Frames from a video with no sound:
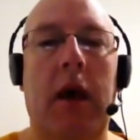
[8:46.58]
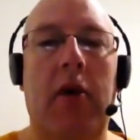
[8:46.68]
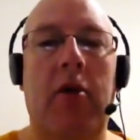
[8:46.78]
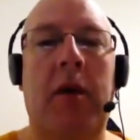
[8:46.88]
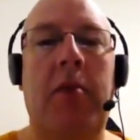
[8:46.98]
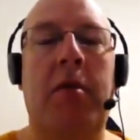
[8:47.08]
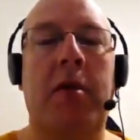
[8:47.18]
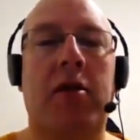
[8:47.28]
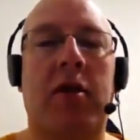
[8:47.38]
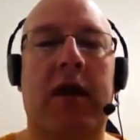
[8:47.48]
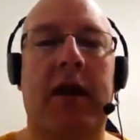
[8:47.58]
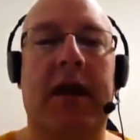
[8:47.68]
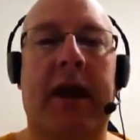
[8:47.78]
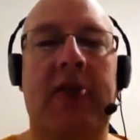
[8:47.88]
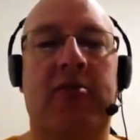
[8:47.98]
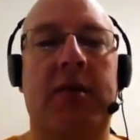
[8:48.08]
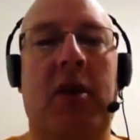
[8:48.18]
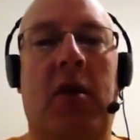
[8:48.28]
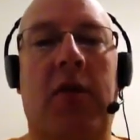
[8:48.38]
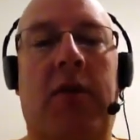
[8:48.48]
Remember, you can catch me
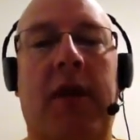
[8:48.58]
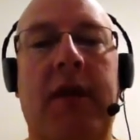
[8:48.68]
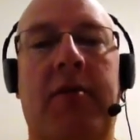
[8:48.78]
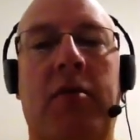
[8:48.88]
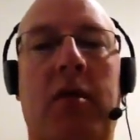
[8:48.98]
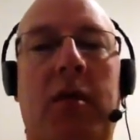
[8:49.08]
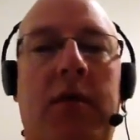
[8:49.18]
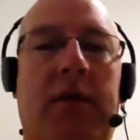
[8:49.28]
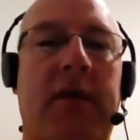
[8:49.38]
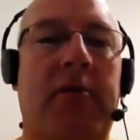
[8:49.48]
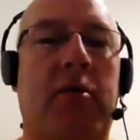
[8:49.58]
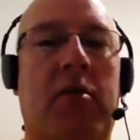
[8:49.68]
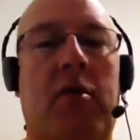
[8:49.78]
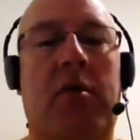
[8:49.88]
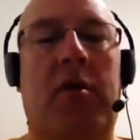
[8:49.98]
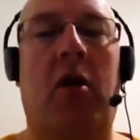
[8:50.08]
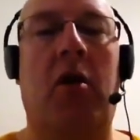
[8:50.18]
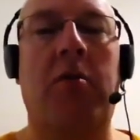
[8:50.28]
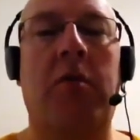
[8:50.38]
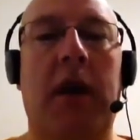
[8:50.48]
on Facebook,
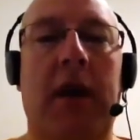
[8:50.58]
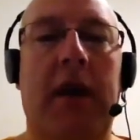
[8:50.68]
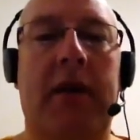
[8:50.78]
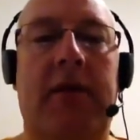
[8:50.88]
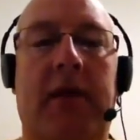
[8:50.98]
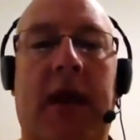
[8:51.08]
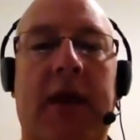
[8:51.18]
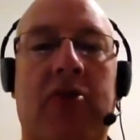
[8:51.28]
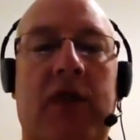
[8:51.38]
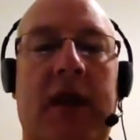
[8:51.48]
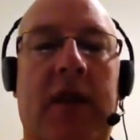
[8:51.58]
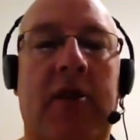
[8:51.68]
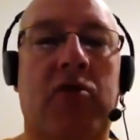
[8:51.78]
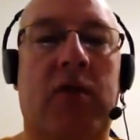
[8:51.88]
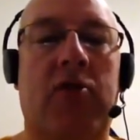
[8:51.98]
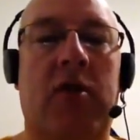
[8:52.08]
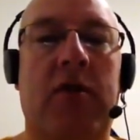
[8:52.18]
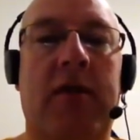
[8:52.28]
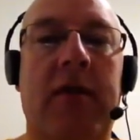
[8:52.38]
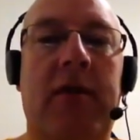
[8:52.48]

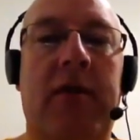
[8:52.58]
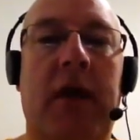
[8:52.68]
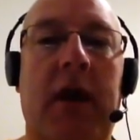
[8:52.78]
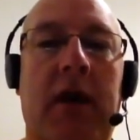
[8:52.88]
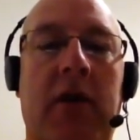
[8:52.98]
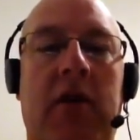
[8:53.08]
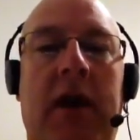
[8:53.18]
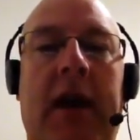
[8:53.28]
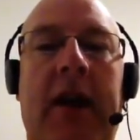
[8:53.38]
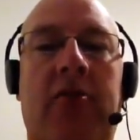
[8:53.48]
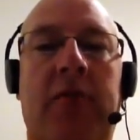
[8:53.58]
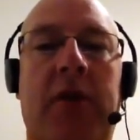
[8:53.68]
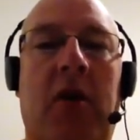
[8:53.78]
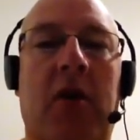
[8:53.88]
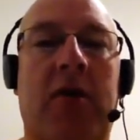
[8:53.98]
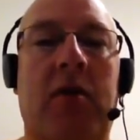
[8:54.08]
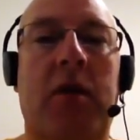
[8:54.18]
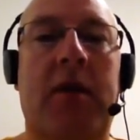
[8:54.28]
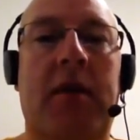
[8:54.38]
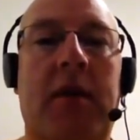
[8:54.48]
facebook.com/EnglishWithJoseph. You can catch me on
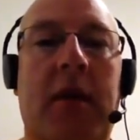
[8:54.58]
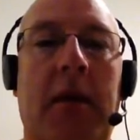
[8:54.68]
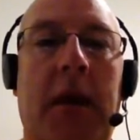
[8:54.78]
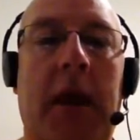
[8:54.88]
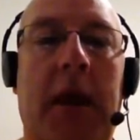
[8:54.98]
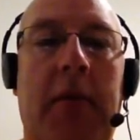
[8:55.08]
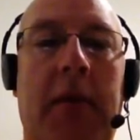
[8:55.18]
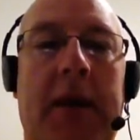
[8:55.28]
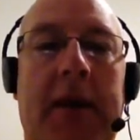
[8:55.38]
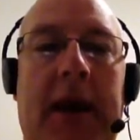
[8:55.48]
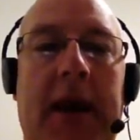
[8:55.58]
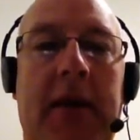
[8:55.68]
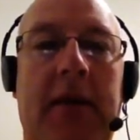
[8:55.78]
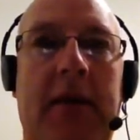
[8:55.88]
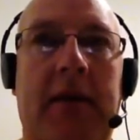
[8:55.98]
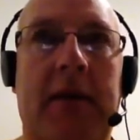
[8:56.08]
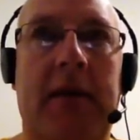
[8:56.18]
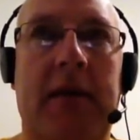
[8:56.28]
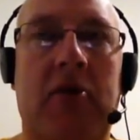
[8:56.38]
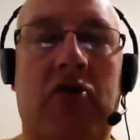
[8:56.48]
Twitter,
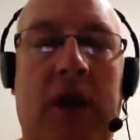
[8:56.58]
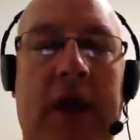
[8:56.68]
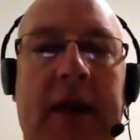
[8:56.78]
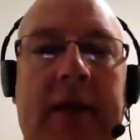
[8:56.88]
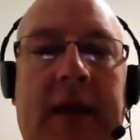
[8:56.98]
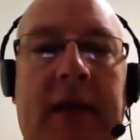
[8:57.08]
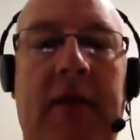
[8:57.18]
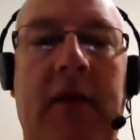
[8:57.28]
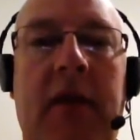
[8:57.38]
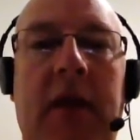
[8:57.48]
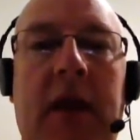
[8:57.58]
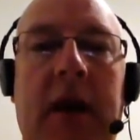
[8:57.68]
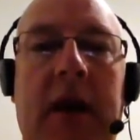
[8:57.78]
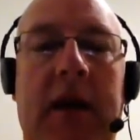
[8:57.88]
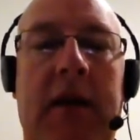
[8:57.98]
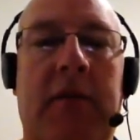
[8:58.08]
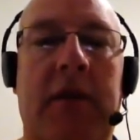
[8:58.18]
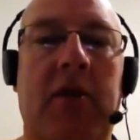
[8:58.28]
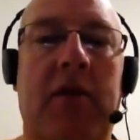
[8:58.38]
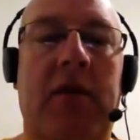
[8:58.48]
McTaggartJ7 is my
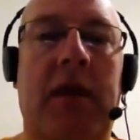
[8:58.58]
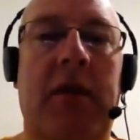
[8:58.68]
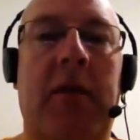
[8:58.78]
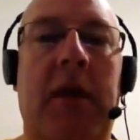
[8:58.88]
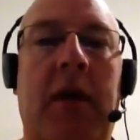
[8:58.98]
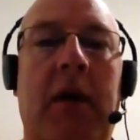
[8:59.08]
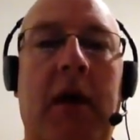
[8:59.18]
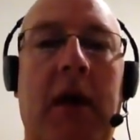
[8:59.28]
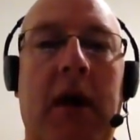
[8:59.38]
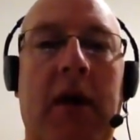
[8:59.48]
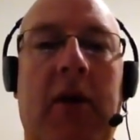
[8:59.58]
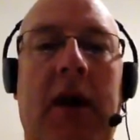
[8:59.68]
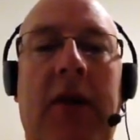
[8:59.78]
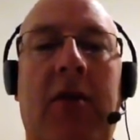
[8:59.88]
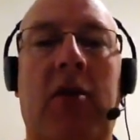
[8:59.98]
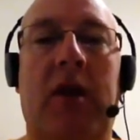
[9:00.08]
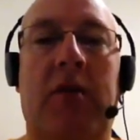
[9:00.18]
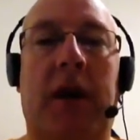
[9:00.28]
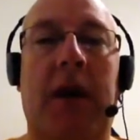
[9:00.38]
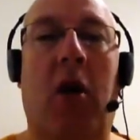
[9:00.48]
username there. You can have a look at
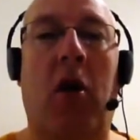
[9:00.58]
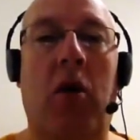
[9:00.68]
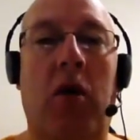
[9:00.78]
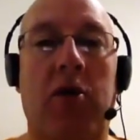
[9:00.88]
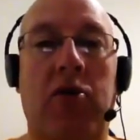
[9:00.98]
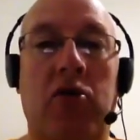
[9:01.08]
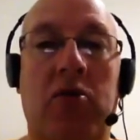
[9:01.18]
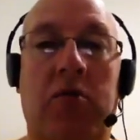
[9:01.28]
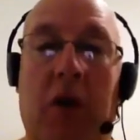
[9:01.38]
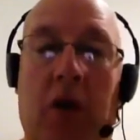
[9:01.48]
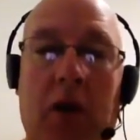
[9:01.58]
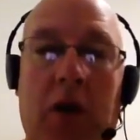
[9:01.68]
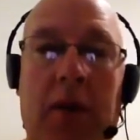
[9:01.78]
my all-new blog,